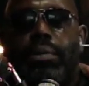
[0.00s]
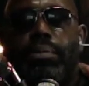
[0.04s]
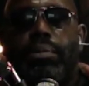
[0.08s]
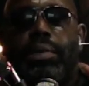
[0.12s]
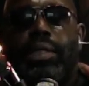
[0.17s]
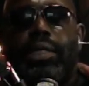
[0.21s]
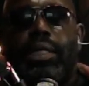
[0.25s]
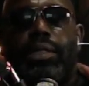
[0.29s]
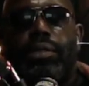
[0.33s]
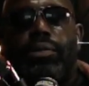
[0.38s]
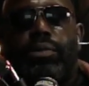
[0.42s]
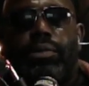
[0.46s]

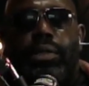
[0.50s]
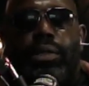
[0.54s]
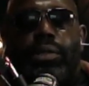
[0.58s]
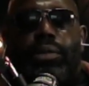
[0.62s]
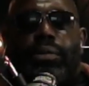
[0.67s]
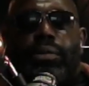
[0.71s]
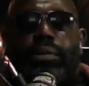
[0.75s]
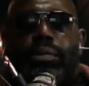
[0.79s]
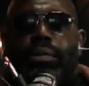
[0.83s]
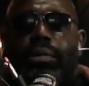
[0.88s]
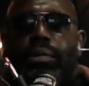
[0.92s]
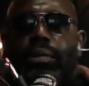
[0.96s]
Because when
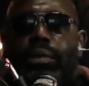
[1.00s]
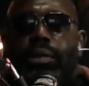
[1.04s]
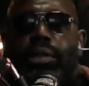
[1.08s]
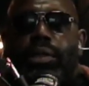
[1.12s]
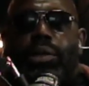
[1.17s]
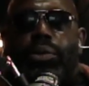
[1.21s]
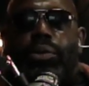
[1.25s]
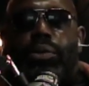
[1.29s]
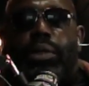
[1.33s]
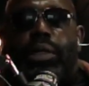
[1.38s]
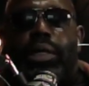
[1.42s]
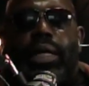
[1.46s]
you
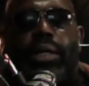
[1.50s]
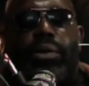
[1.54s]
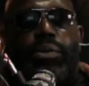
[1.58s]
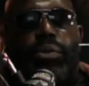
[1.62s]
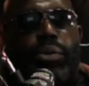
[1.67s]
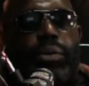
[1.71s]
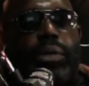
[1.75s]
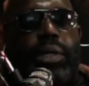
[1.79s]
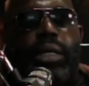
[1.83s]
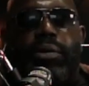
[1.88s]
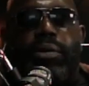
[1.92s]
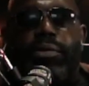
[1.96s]
don't get
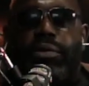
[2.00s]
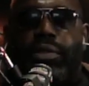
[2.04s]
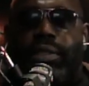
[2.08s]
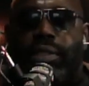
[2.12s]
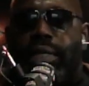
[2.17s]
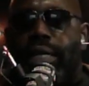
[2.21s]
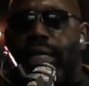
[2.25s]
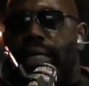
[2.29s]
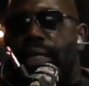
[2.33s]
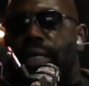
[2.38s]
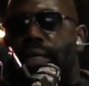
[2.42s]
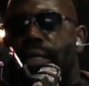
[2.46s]
rid of
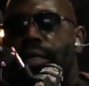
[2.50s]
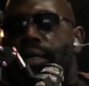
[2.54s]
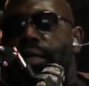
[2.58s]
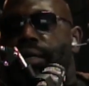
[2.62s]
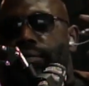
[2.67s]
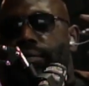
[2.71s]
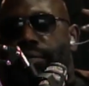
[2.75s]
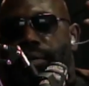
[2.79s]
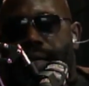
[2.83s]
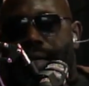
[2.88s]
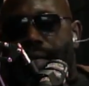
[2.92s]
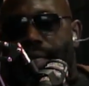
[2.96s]
stink
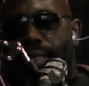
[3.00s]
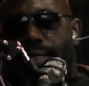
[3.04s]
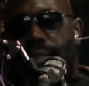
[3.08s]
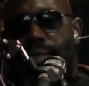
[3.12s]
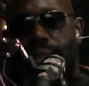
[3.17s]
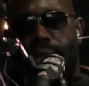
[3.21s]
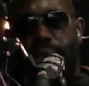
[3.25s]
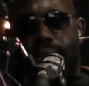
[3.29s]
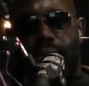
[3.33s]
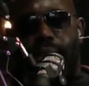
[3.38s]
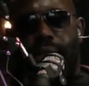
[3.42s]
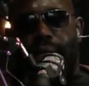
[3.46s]
uh,
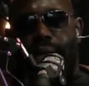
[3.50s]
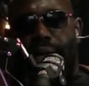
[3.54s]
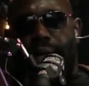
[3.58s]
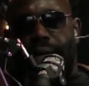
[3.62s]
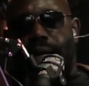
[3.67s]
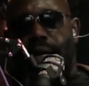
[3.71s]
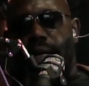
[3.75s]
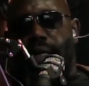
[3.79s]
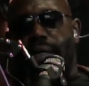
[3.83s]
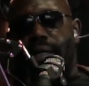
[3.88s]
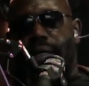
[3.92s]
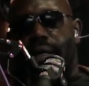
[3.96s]
things, you yeah.
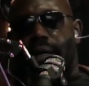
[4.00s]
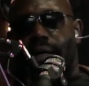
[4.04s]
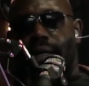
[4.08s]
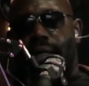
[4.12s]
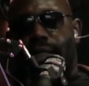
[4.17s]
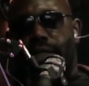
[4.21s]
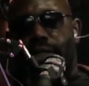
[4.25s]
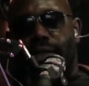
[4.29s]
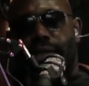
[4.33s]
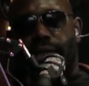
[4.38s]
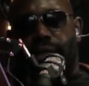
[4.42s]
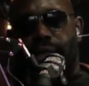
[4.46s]
hang on to all
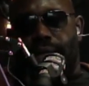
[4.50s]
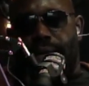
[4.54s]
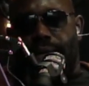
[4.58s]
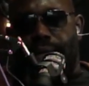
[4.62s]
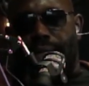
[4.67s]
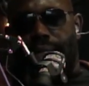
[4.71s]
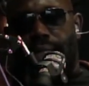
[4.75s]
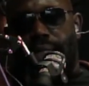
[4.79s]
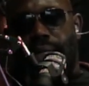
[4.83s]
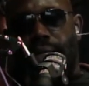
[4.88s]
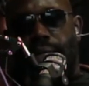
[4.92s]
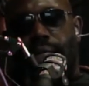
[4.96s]
these
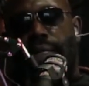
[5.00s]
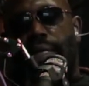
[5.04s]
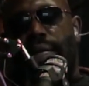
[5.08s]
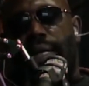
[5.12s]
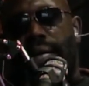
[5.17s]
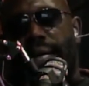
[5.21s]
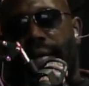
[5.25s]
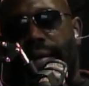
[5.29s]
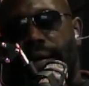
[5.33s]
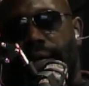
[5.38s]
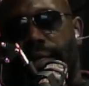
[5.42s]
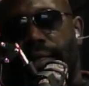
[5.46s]
things, you
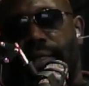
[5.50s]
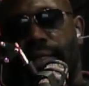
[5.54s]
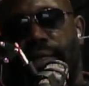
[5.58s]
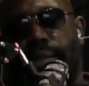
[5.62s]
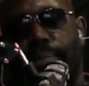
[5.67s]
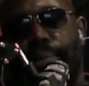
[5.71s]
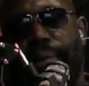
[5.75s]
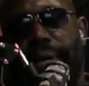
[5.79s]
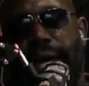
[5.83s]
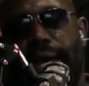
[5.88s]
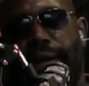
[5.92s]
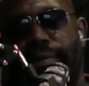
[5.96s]
hang on to the
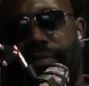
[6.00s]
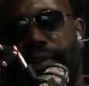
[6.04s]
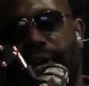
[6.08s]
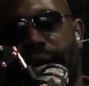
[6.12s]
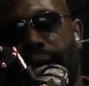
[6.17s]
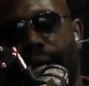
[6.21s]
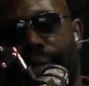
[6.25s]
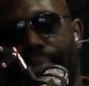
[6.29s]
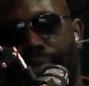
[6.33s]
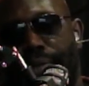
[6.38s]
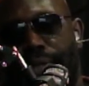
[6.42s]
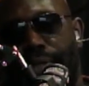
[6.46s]
bad
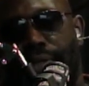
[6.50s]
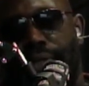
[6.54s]
vibes